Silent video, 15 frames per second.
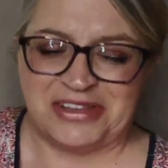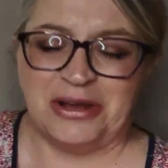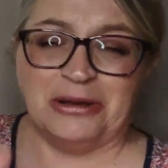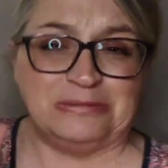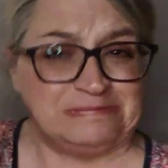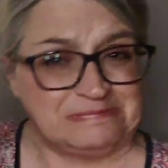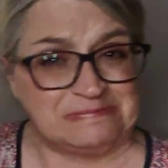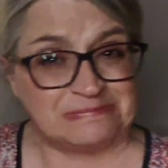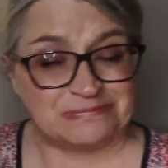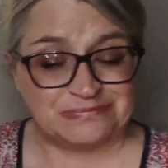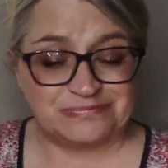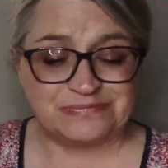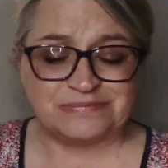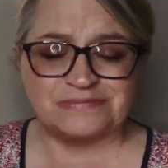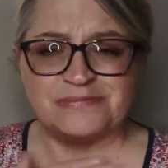So
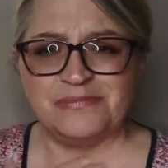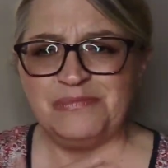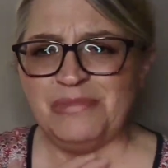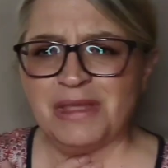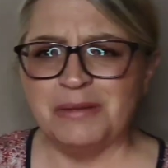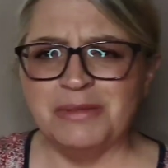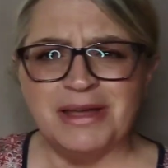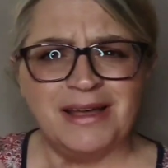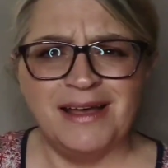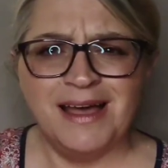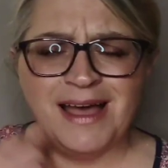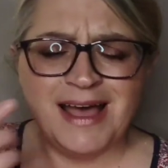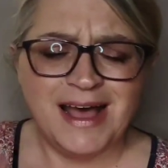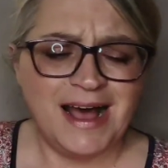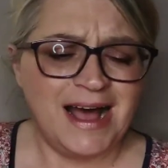
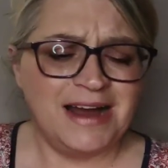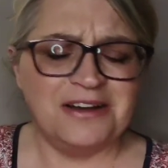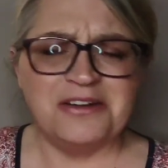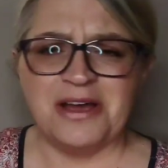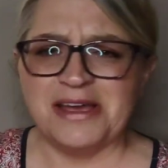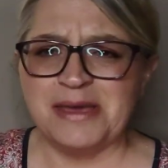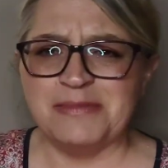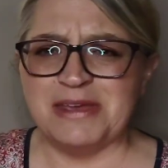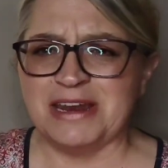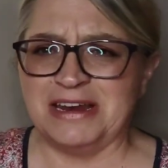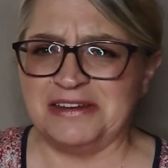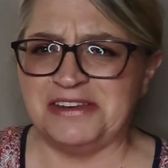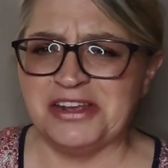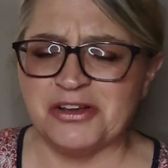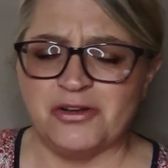I don't know. I keep getting
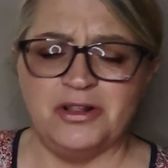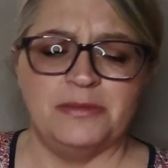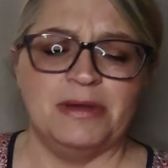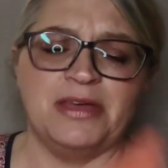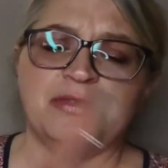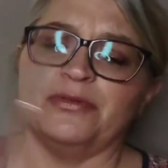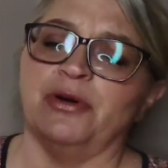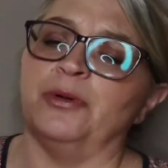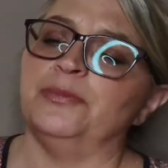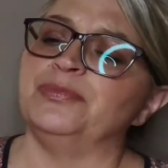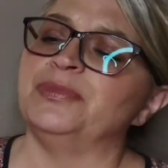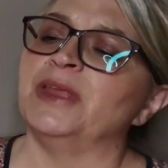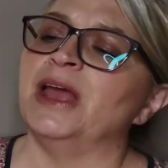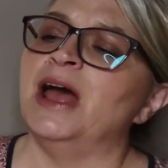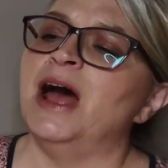a tickle in my throat.
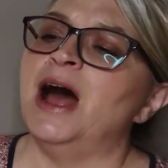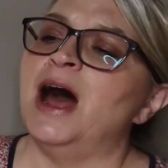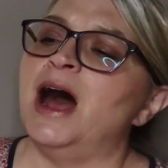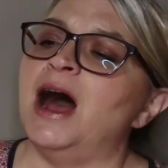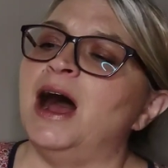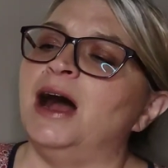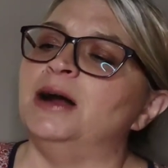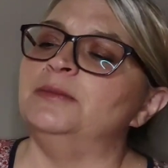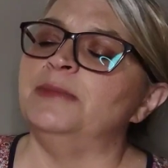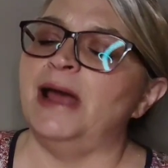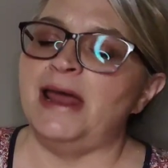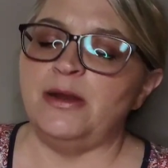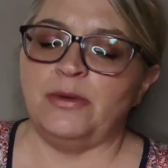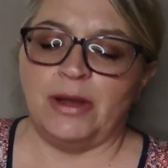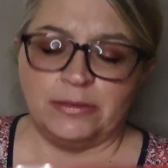Um,
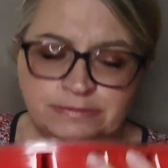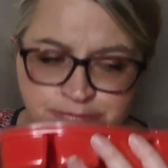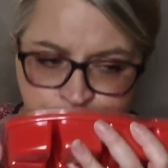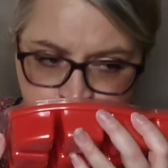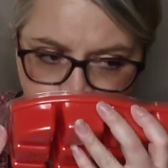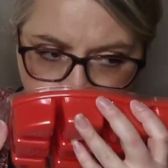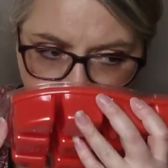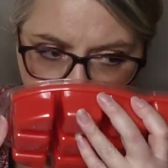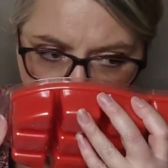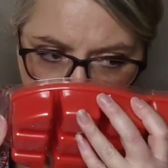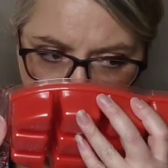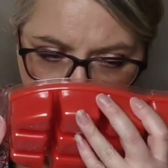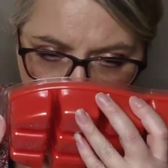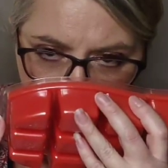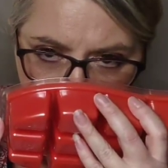anyway,
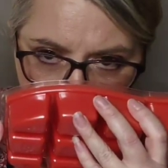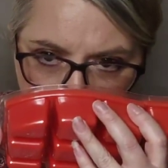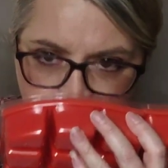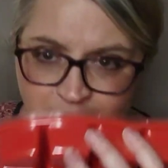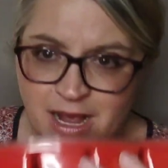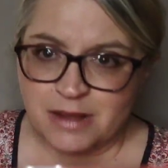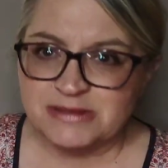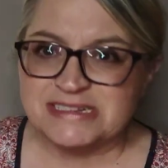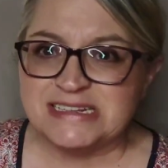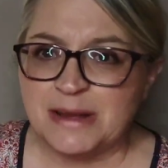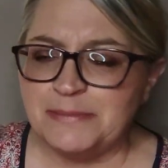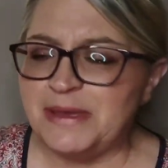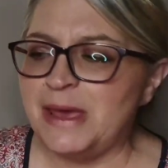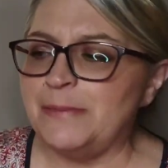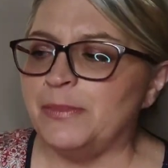uh,
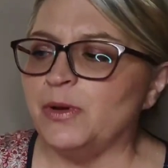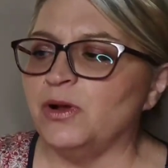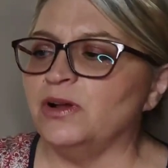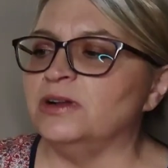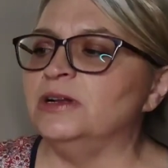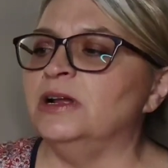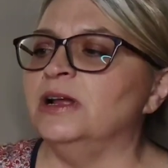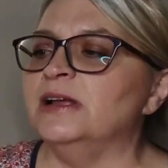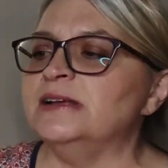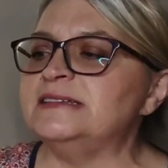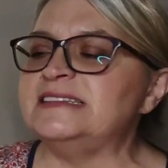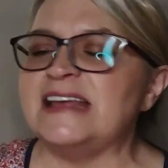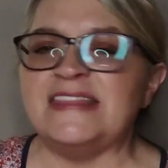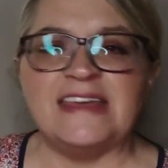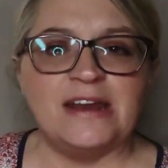some people
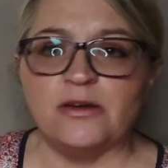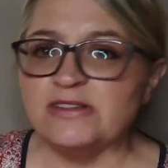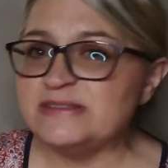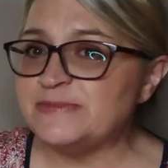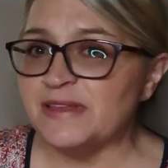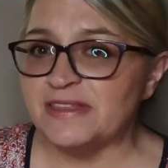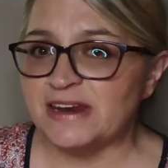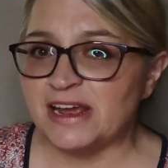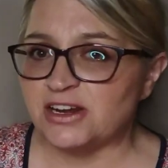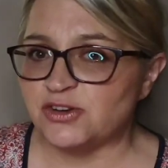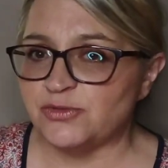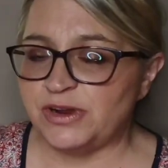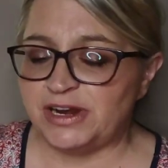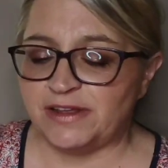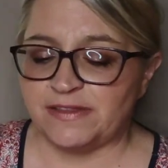say they don't smell the
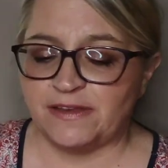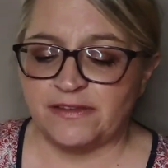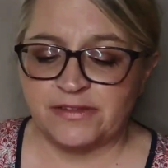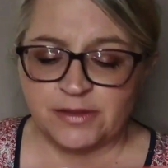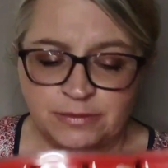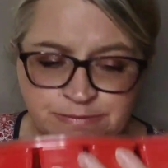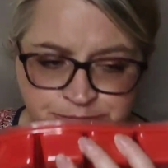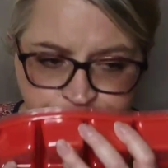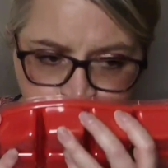nectarine in this.